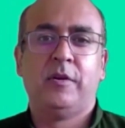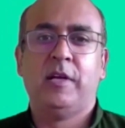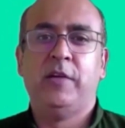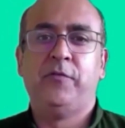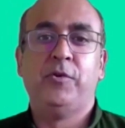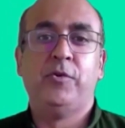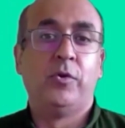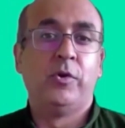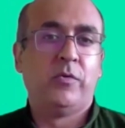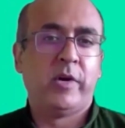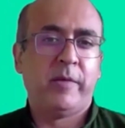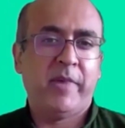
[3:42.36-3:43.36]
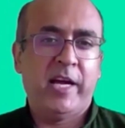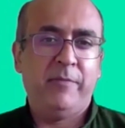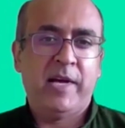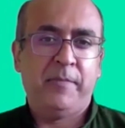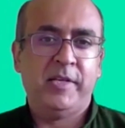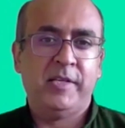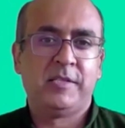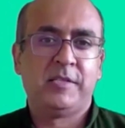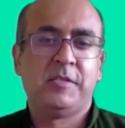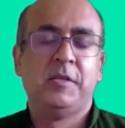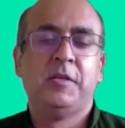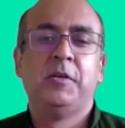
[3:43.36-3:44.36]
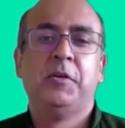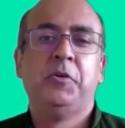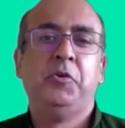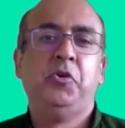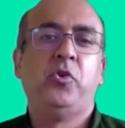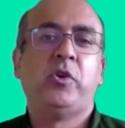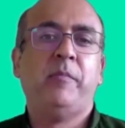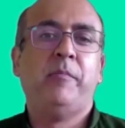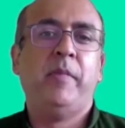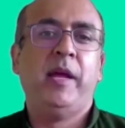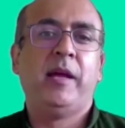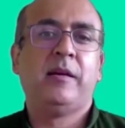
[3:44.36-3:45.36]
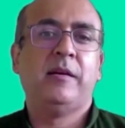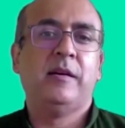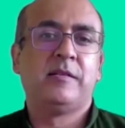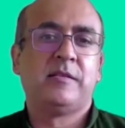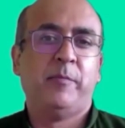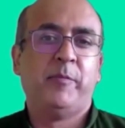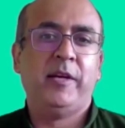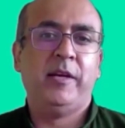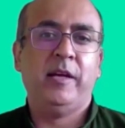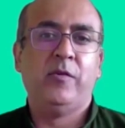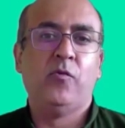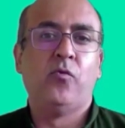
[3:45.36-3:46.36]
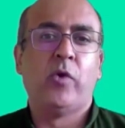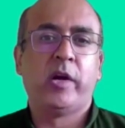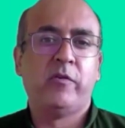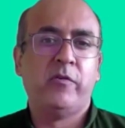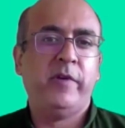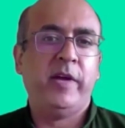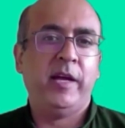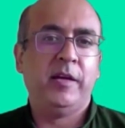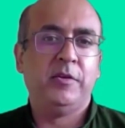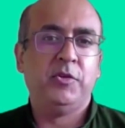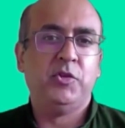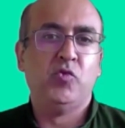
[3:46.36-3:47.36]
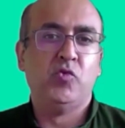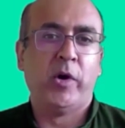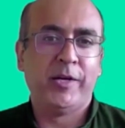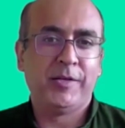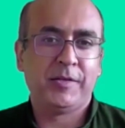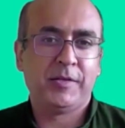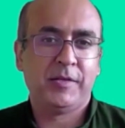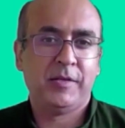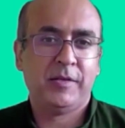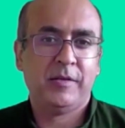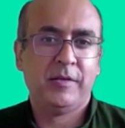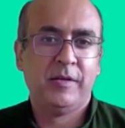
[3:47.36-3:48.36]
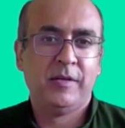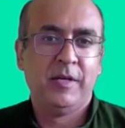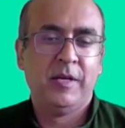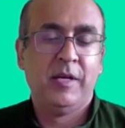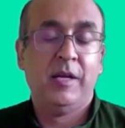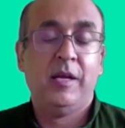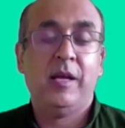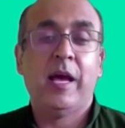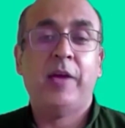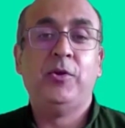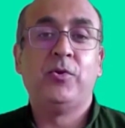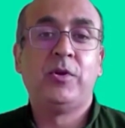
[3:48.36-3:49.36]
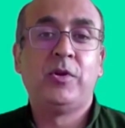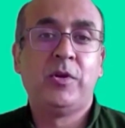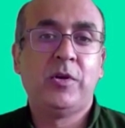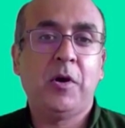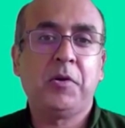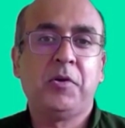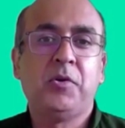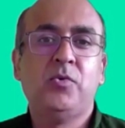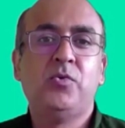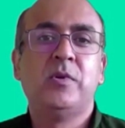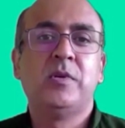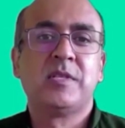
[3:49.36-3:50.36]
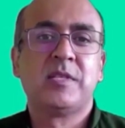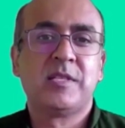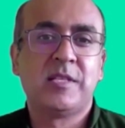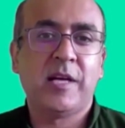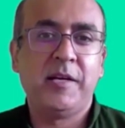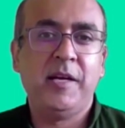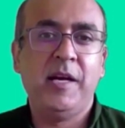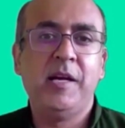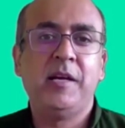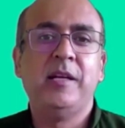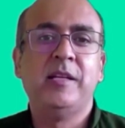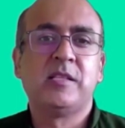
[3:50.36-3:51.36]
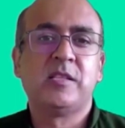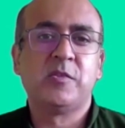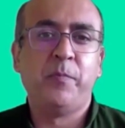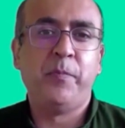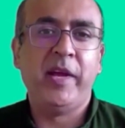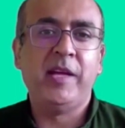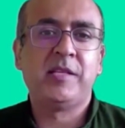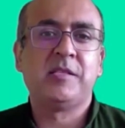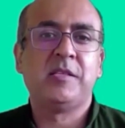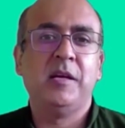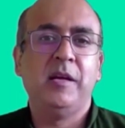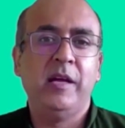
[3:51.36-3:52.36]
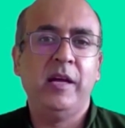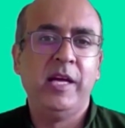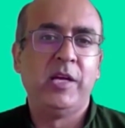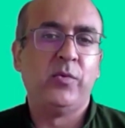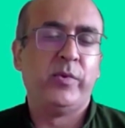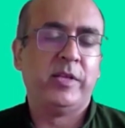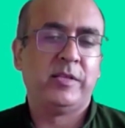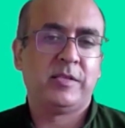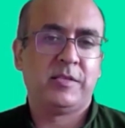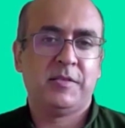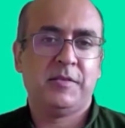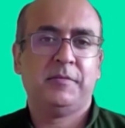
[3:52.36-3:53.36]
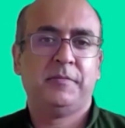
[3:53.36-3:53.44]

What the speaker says: If you don't know what a mind map is, you can make a summary in whatever way you want. And you've got to study it in spaced intervals.